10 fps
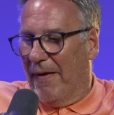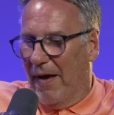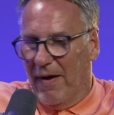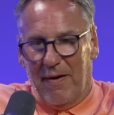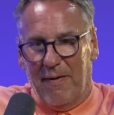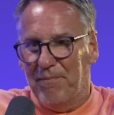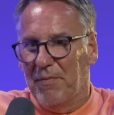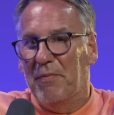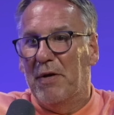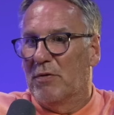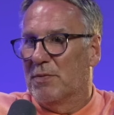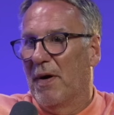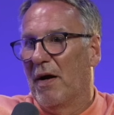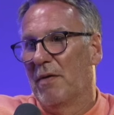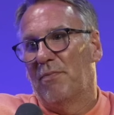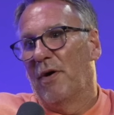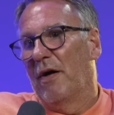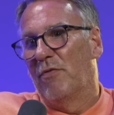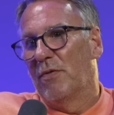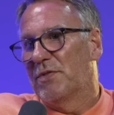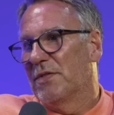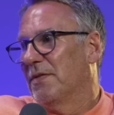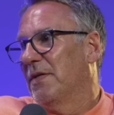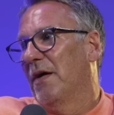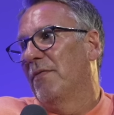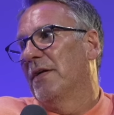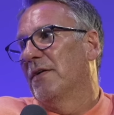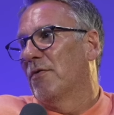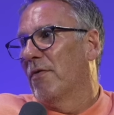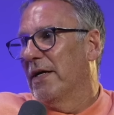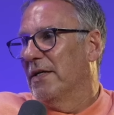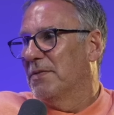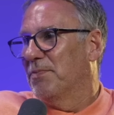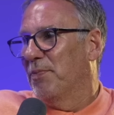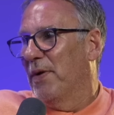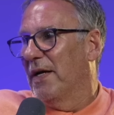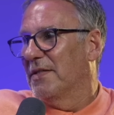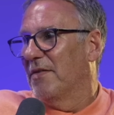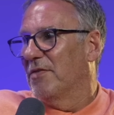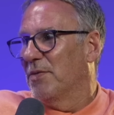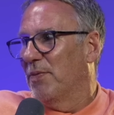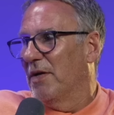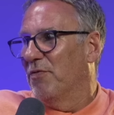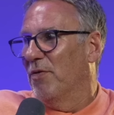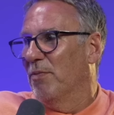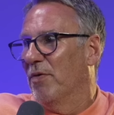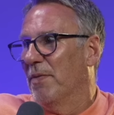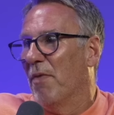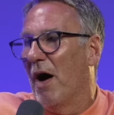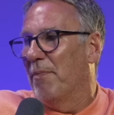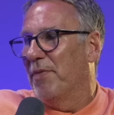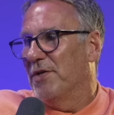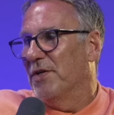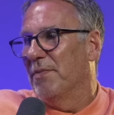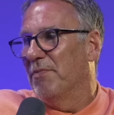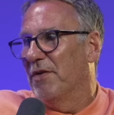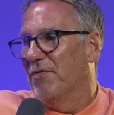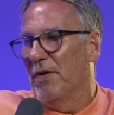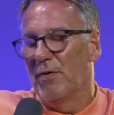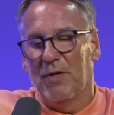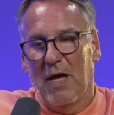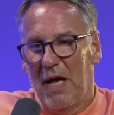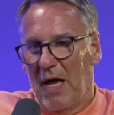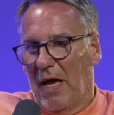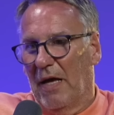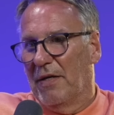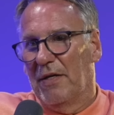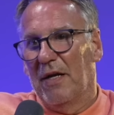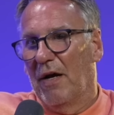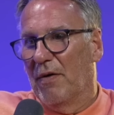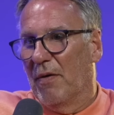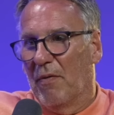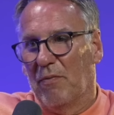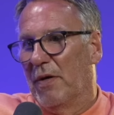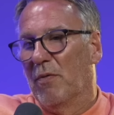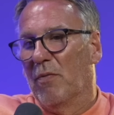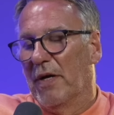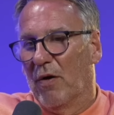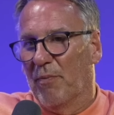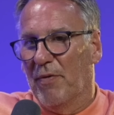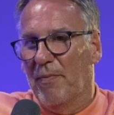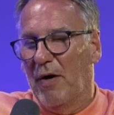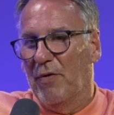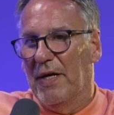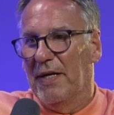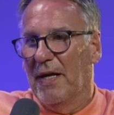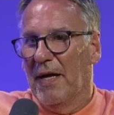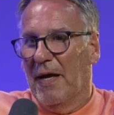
Middlesbrough, Brian Robson, you know, one of the greatest players ever to play football, in my opinion, in midfield, you know. We got promoted.